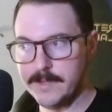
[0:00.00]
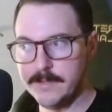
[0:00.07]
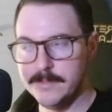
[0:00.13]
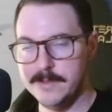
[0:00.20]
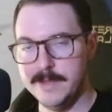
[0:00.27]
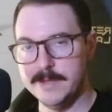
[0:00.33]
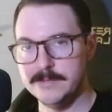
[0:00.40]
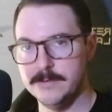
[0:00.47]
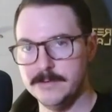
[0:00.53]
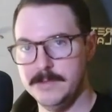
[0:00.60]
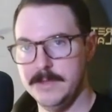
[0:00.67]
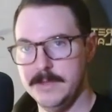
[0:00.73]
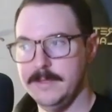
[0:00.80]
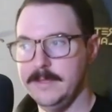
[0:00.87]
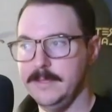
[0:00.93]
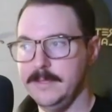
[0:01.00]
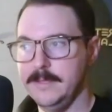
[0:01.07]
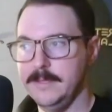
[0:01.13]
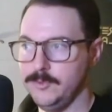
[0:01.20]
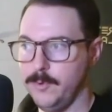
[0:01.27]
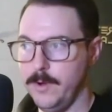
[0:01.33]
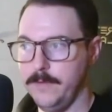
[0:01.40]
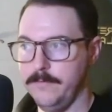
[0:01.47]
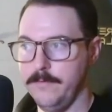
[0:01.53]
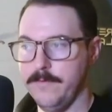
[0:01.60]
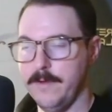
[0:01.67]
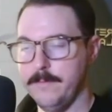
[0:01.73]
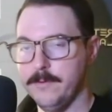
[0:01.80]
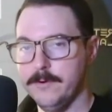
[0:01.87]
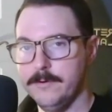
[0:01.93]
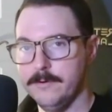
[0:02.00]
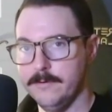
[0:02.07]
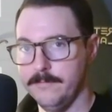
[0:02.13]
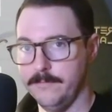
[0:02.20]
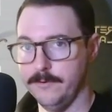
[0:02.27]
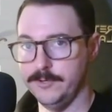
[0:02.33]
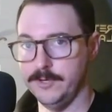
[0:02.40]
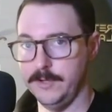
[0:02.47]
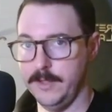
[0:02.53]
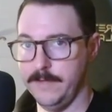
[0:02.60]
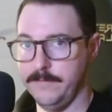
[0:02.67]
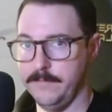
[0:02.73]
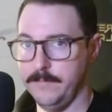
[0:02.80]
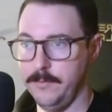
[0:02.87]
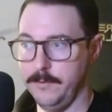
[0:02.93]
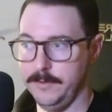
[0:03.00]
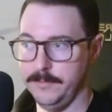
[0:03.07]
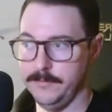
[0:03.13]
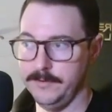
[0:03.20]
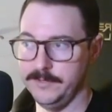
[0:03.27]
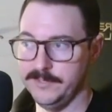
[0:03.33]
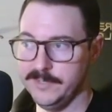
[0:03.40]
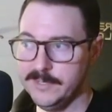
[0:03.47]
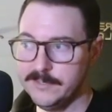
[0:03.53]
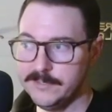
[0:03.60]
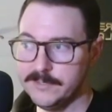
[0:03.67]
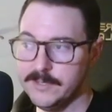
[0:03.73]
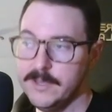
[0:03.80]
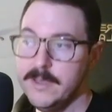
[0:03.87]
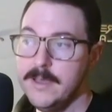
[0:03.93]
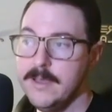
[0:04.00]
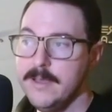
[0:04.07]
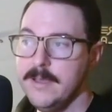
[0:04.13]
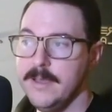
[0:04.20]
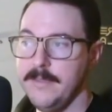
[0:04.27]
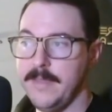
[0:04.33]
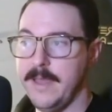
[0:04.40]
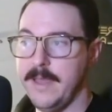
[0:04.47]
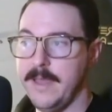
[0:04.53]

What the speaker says: The next update is 12 November, version 11.36, and